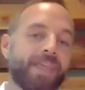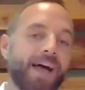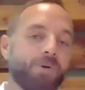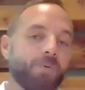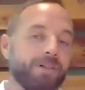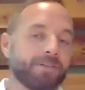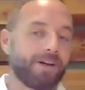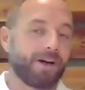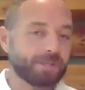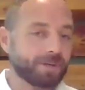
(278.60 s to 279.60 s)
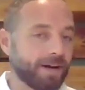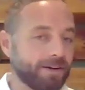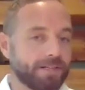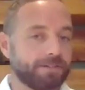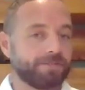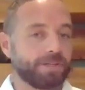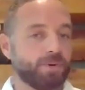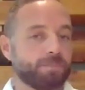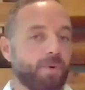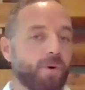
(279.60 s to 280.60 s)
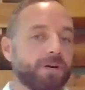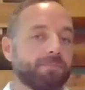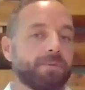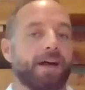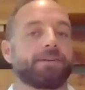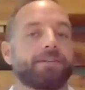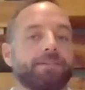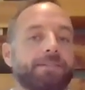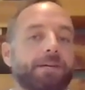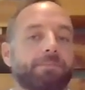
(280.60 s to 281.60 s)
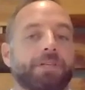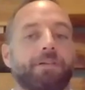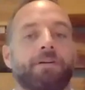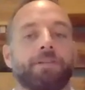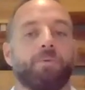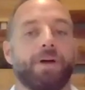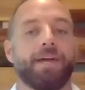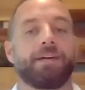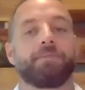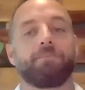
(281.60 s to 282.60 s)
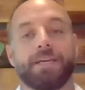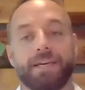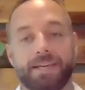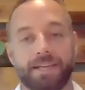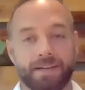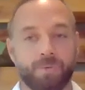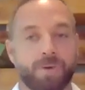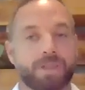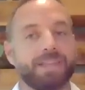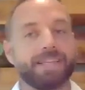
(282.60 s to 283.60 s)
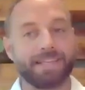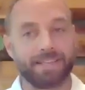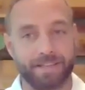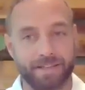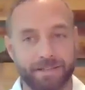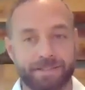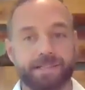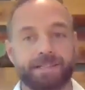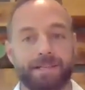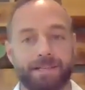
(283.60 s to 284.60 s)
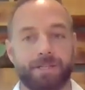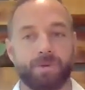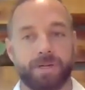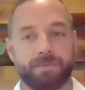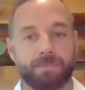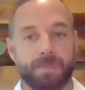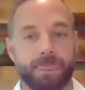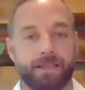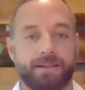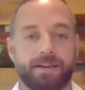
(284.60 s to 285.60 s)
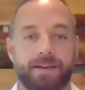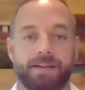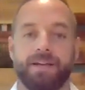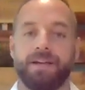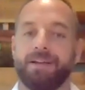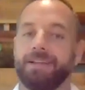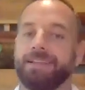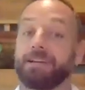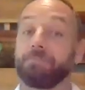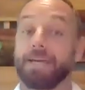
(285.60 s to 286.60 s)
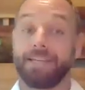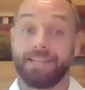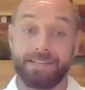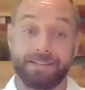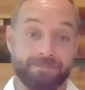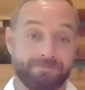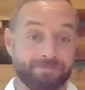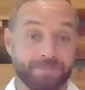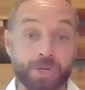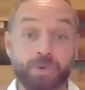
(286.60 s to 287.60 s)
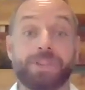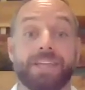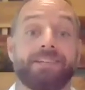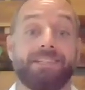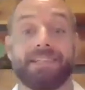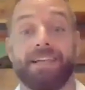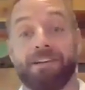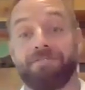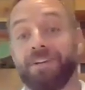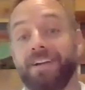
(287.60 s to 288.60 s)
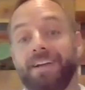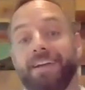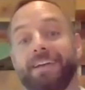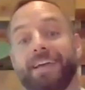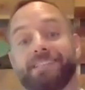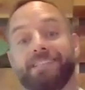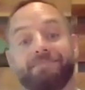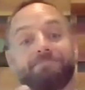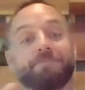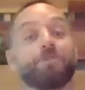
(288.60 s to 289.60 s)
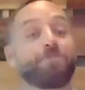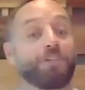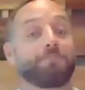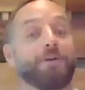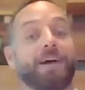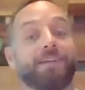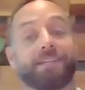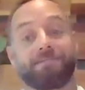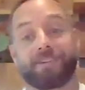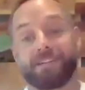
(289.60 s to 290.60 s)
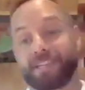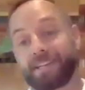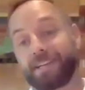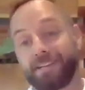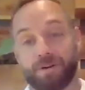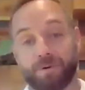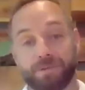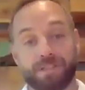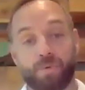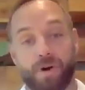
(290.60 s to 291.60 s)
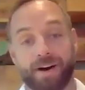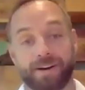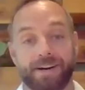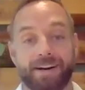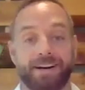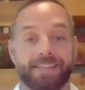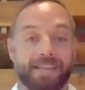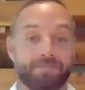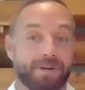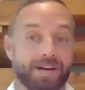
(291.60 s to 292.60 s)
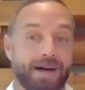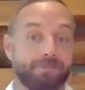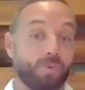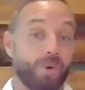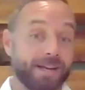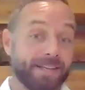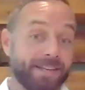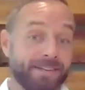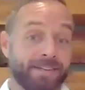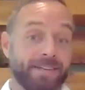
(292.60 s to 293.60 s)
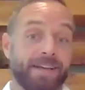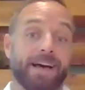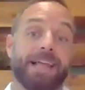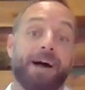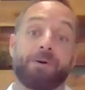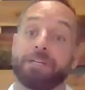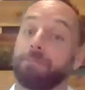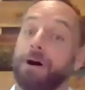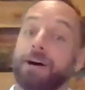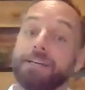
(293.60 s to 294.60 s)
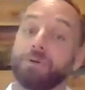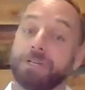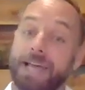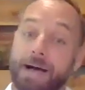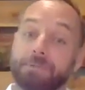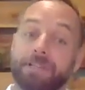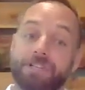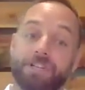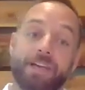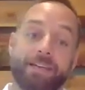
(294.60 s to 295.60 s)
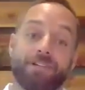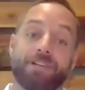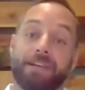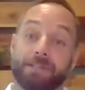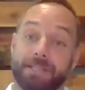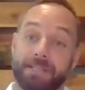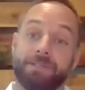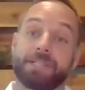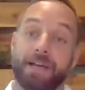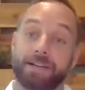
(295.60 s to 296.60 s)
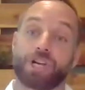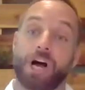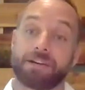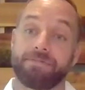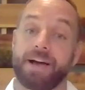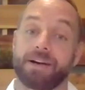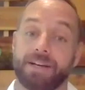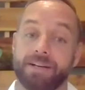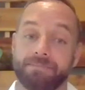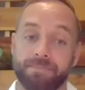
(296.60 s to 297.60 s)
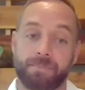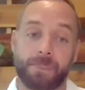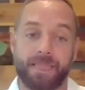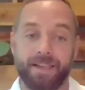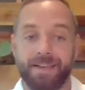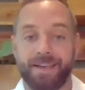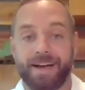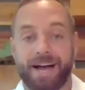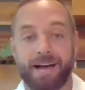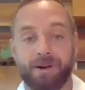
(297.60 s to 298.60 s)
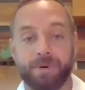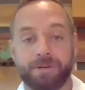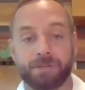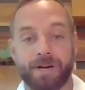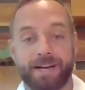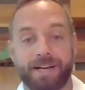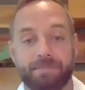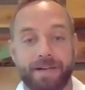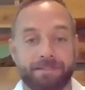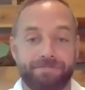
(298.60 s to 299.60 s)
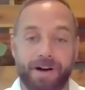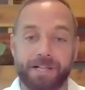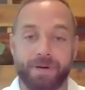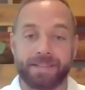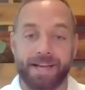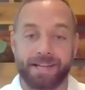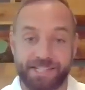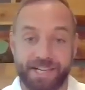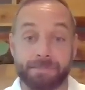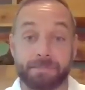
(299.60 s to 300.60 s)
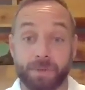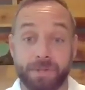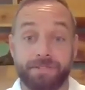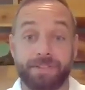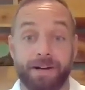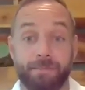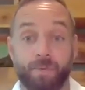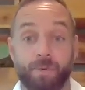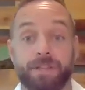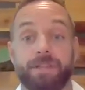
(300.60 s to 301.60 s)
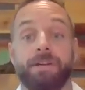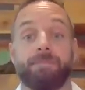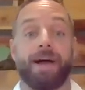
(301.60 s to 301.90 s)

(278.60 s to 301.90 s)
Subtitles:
I will also cover a few important practical tips along the way, beginning with easing into it, okay? Like many new things in life, it's usually best to first stick your toes in the water and then perhaps wade in, allowing your body to adapt to the change and reduce that shock factor. I would recommend following that same rule of thumb with your